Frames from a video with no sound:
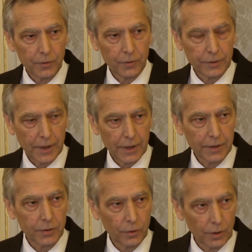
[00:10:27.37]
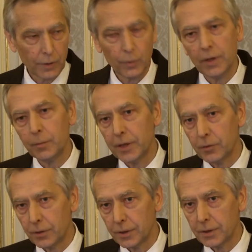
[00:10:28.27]
or target only one
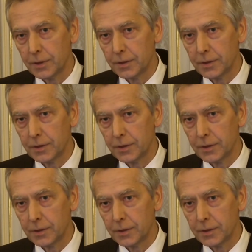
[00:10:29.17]
minority.